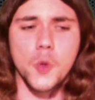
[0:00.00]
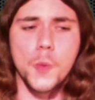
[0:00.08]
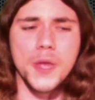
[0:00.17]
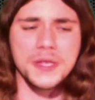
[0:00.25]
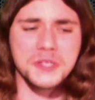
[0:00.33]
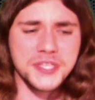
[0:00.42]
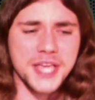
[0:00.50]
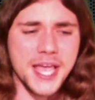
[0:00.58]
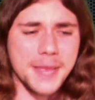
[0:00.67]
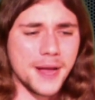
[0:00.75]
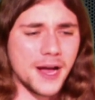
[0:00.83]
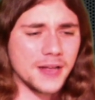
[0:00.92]
which
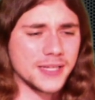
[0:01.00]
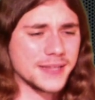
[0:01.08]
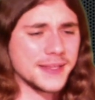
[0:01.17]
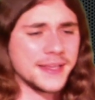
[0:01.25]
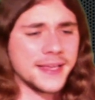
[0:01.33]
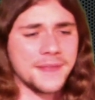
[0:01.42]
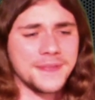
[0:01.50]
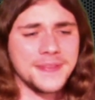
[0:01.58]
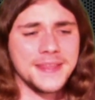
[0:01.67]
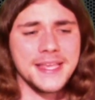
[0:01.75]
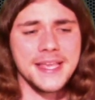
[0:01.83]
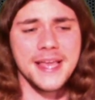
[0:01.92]
came out, I think,
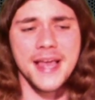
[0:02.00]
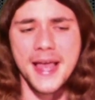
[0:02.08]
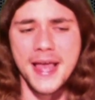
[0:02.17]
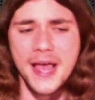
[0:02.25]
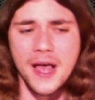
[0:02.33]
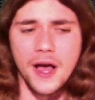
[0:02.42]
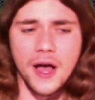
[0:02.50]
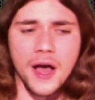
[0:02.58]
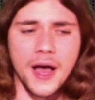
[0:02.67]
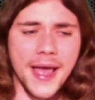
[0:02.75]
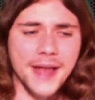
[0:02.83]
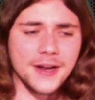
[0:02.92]
at the
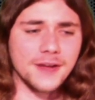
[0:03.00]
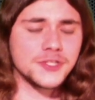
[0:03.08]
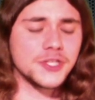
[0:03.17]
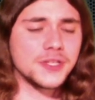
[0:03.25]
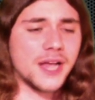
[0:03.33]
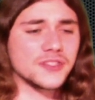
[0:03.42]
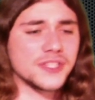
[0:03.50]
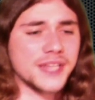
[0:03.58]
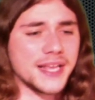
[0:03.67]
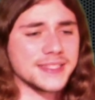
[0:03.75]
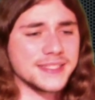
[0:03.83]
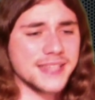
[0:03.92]
end of
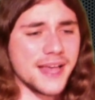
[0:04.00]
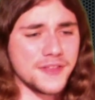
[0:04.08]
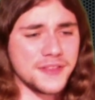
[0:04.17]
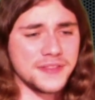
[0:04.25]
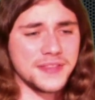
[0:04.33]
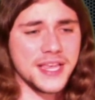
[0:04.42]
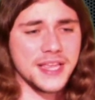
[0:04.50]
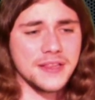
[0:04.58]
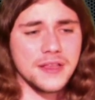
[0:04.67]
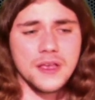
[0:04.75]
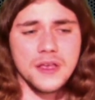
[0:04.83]
2017.